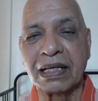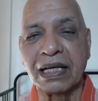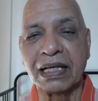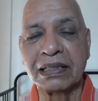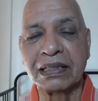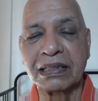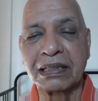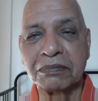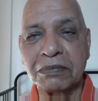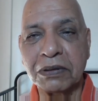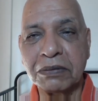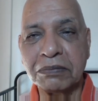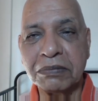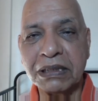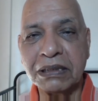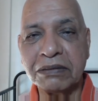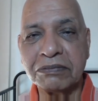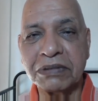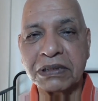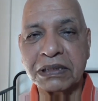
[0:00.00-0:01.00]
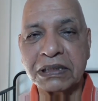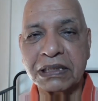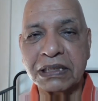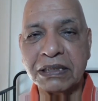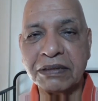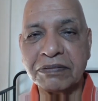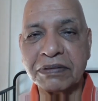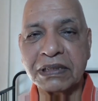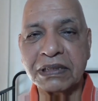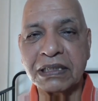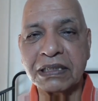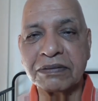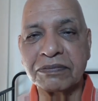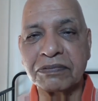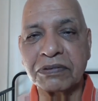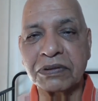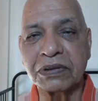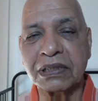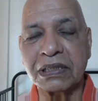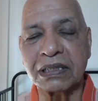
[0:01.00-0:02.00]
And the moment we shift this
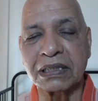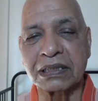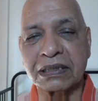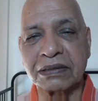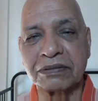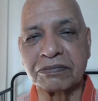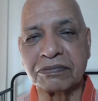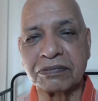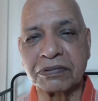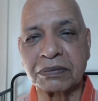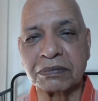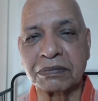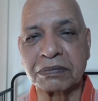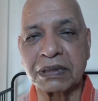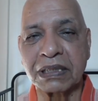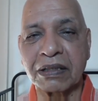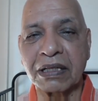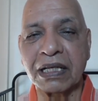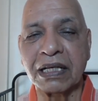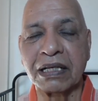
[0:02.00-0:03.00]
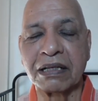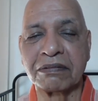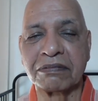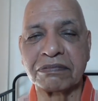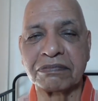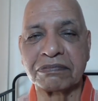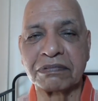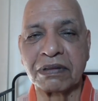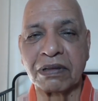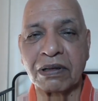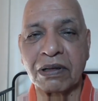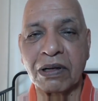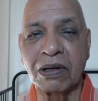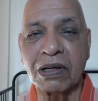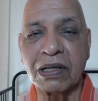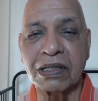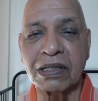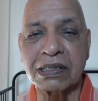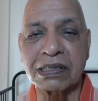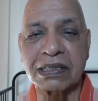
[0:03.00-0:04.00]
focus from grief,
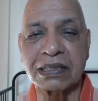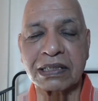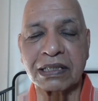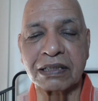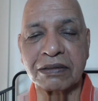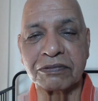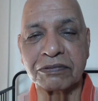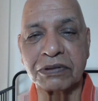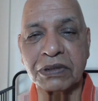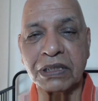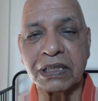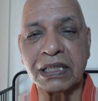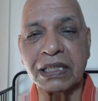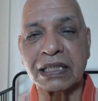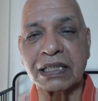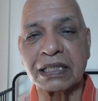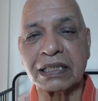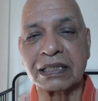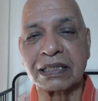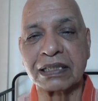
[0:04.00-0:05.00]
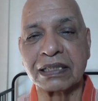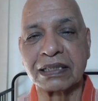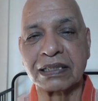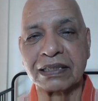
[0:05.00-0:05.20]
loss and void